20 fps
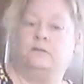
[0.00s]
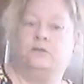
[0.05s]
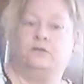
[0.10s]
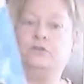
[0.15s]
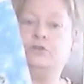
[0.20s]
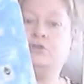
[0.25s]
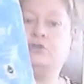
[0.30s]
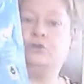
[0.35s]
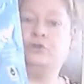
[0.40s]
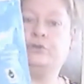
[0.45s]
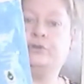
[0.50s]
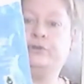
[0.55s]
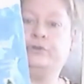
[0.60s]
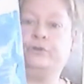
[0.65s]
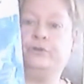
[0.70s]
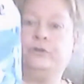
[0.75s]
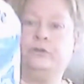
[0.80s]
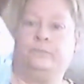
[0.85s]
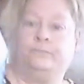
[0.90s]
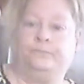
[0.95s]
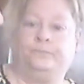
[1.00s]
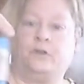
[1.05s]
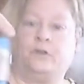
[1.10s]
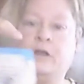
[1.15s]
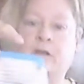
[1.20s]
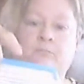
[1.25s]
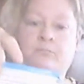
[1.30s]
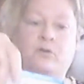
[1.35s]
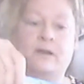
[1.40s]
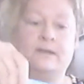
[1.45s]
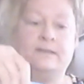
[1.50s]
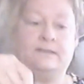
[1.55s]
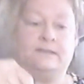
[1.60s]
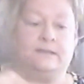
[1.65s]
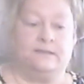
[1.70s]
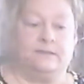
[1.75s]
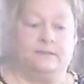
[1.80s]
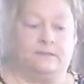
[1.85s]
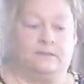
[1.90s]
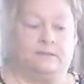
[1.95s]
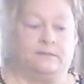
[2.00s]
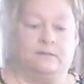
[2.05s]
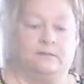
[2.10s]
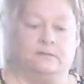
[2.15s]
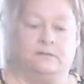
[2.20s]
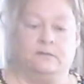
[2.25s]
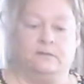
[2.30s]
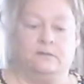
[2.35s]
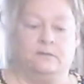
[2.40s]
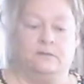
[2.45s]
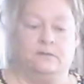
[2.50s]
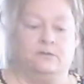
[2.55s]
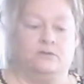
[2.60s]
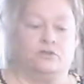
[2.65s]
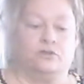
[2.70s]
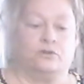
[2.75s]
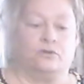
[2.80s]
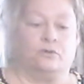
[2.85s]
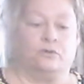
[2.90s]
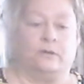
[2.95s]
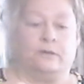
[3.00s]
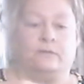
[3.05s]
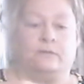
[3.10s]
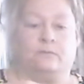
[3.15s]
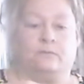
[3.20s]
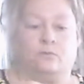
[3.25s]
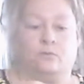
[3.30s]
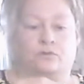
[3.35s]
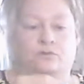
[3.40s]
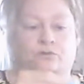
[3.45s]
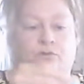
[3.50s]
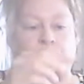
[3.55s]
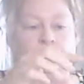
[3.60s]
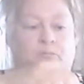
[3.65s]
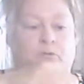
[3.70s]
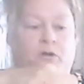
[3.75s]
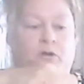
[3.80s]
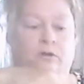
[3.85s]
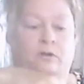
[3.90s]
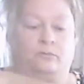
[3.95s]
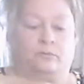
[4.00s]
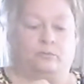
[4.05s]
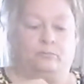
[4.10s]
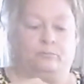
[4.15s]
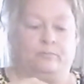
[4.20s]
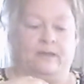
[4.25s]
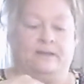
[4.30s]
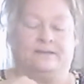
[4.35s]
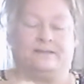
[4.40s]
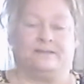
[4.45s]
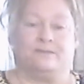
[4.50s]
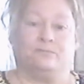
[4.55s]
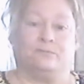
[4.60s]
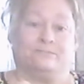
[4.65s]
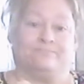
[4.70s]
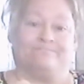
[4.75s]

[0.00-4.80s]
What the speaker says: Sugar, unprocessed sugar, and of course Teresa brought all new bags, so